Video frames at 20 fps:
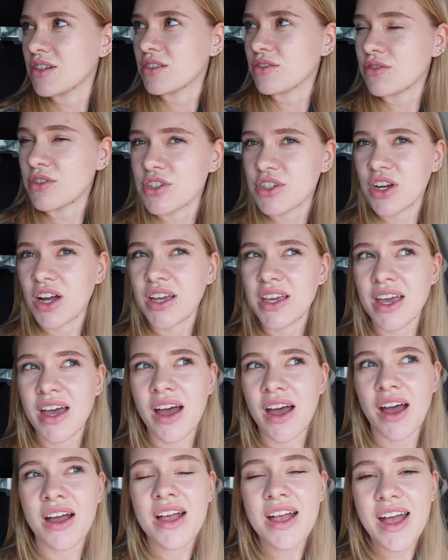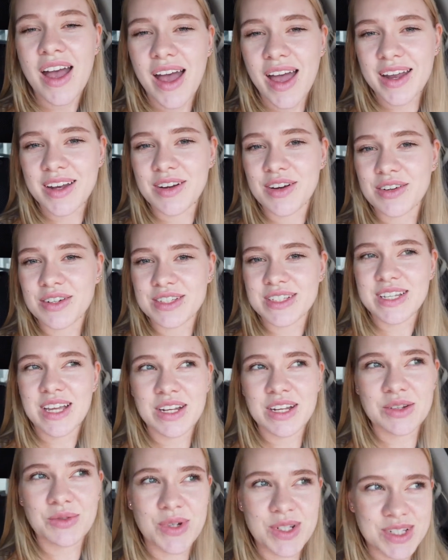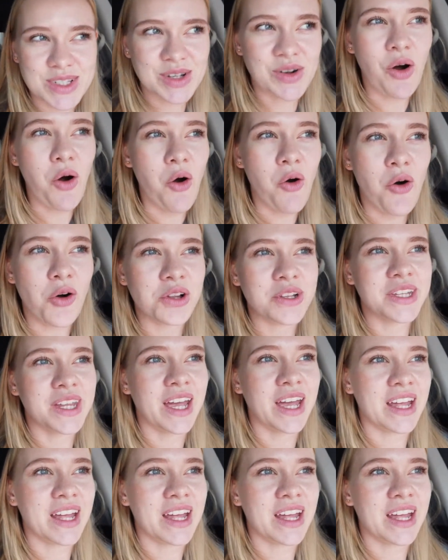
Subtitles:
Russia, yeah. And Errol said it was cold,